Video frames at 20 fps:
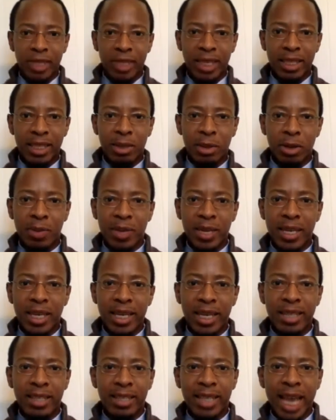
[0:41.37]
So to
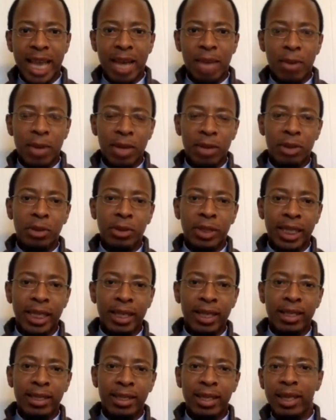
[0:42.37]
begin, Zach, why don't you tell
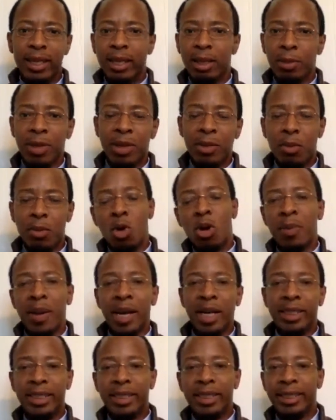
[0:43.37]
us a little bit more
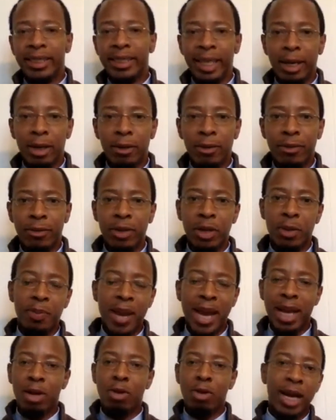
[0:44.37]
about yourself, your
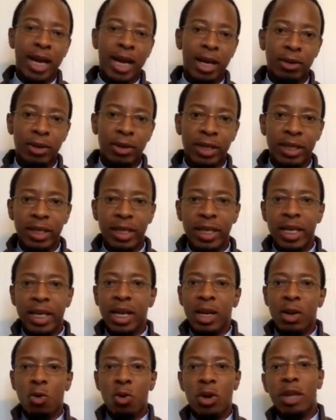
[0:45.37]
background,
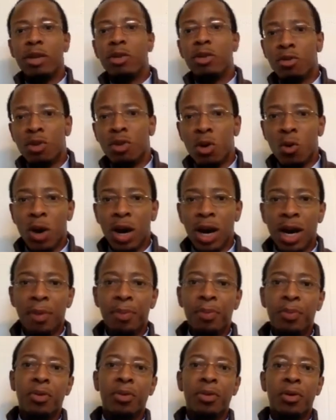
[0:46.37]
where you grew
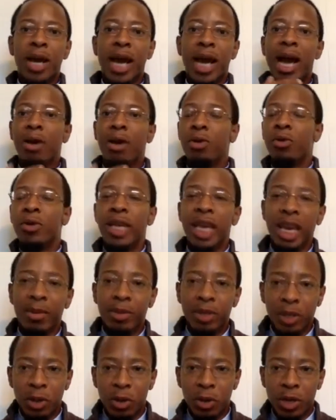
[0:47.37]
up, how you came
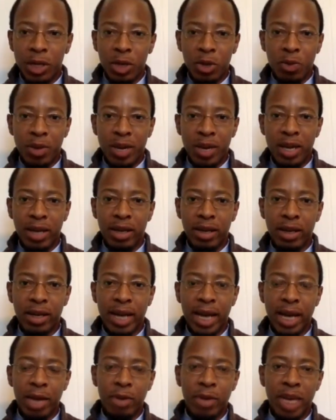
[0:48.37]
to go to UPenn, and
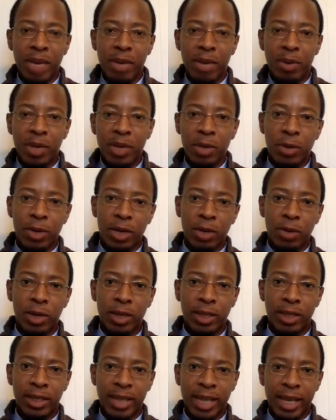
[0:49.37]
how you came to be where you are
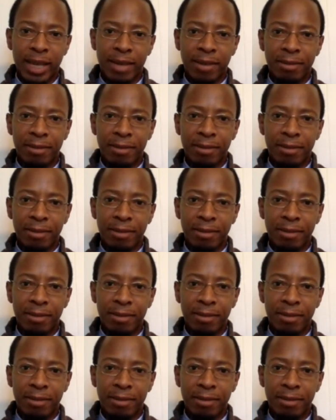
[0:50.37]
today?